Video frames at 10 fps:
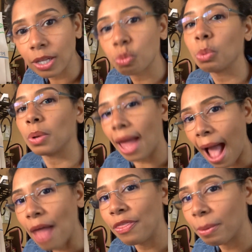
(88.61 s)
we would
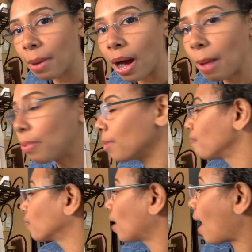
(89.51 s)
add them up,
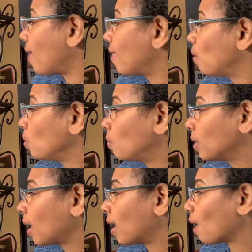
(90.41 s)
and then we would
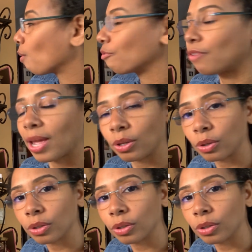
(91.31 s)
get our final